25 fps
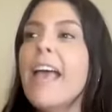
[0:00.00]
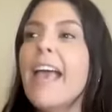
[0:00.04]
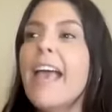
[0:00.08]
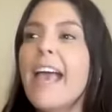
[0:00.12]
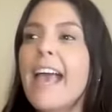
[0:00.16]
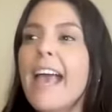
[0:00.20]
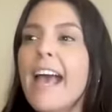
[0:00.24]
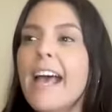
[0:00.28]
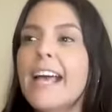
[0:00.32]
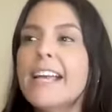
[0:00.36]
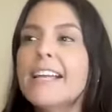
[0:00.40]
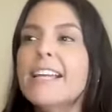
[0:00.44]

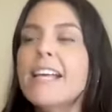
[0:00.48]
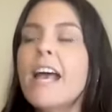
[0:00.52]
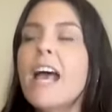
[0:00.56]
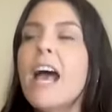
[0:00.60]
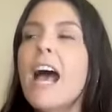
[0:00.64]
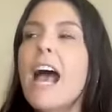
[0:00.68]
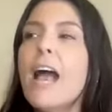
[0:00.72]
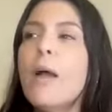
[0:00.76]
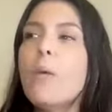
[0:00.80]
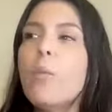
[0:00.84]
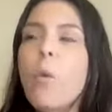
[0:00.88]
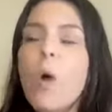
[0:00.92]
And
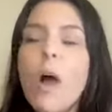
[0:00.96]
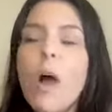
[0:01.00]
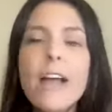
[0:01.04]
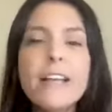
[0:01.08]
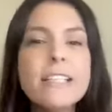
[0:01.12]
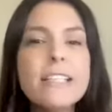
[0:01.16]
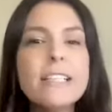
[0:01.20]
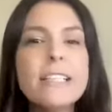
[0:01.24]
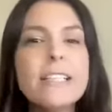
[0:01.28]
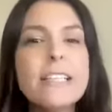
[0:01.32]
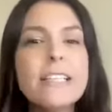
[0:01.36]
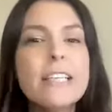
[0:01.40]
I want
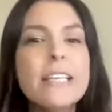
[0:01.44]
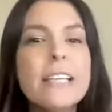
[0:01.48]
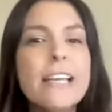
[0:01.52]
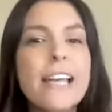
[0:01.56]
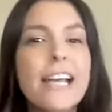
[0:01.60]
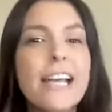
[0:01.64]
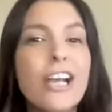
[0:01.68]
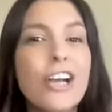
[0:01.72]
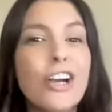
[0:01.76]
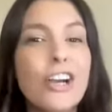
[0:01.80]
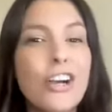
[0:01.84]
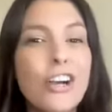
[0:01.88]
to
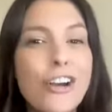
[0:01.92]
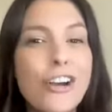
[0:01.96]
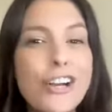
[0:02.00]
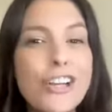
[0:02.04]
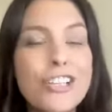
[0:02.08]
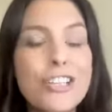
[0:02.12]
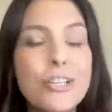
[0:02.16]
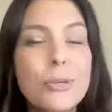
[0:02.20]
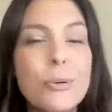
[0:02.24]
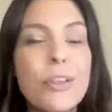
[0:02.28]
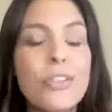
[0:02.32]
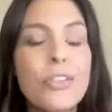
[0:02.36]

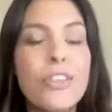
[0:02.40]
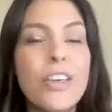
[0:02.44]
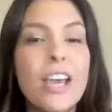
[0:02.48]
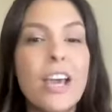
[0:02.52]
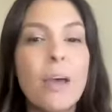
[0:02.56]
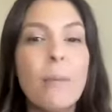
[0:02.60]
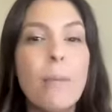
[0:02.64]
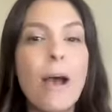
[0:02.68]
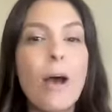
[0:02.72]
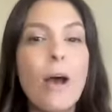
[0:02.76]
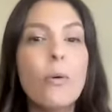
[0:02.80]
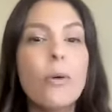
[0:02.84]
encourage you to
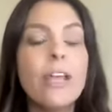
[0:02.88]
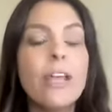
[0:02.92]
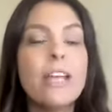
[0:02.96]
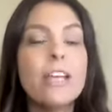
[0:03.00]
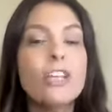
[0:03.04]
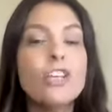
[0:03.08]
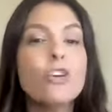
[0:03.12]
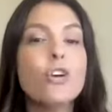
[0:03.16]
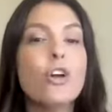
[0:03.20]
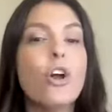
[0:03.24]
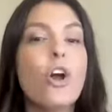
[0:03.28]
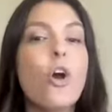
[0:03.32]
think about
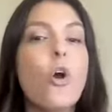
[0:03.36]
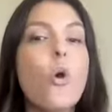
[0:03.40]
in your